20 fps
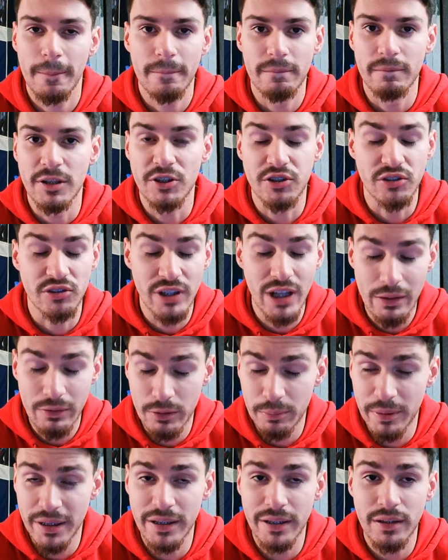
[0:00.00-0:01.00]
He should
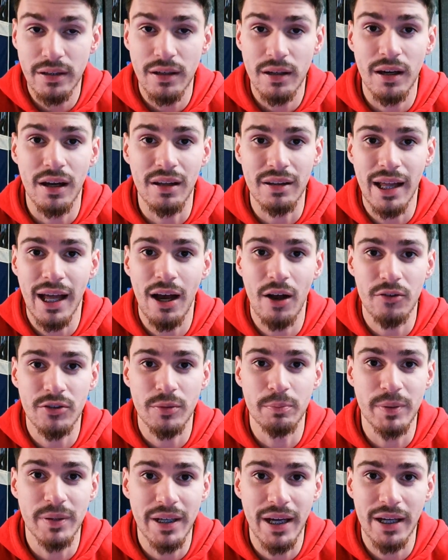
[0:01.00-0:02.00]
never be allowed
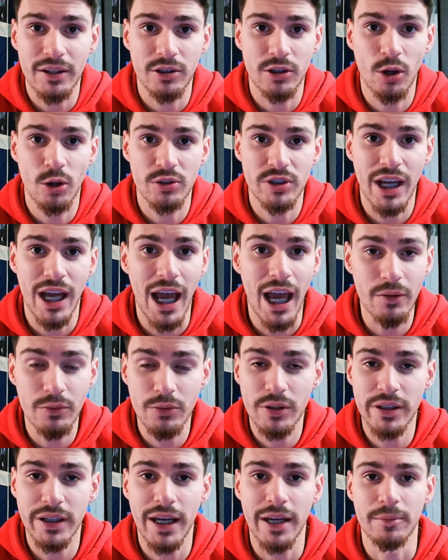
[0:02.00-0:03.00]
to be a head coach
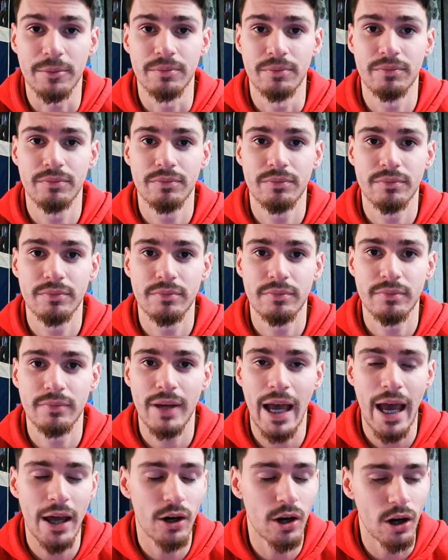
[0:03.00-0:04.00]
ever again.
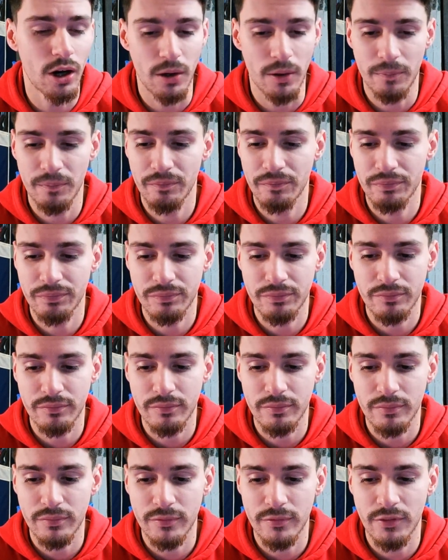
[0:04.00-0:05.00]
At all.
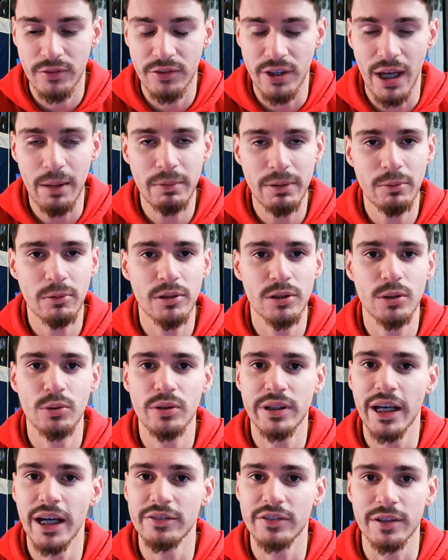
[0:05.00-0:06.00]
Same thing with
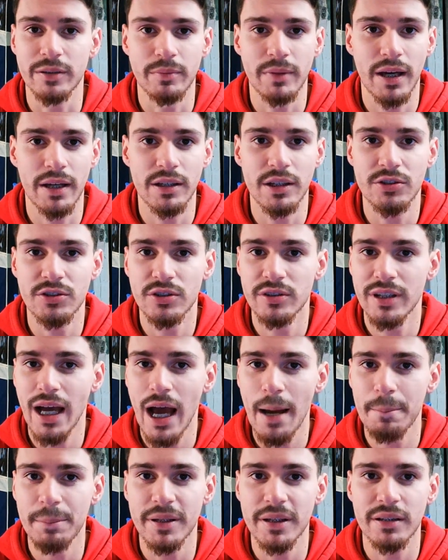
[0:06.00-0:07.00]
Luke Getsy, man. He should
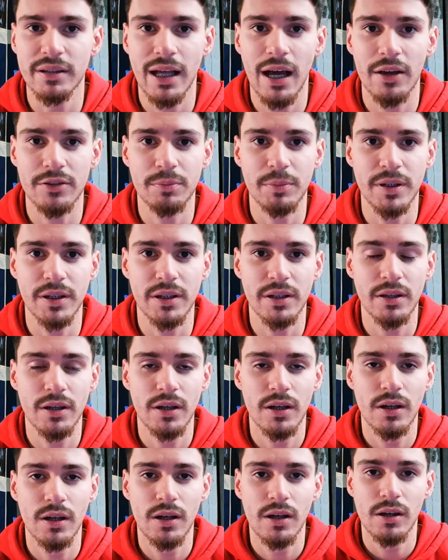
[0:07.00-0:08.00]
not be allowed to be
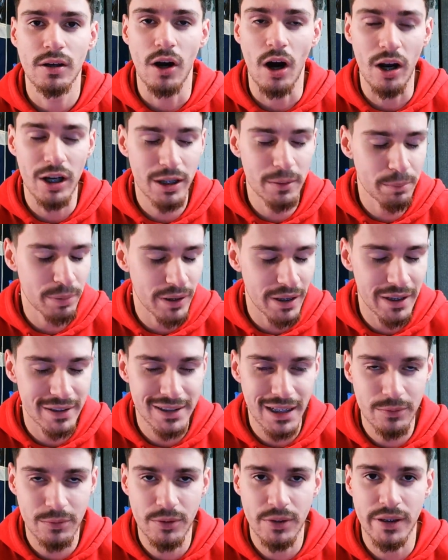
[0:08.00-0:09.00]
calling plays
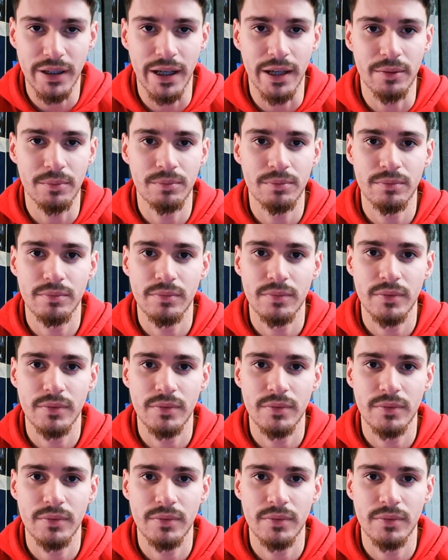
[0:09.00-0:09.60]
ever again.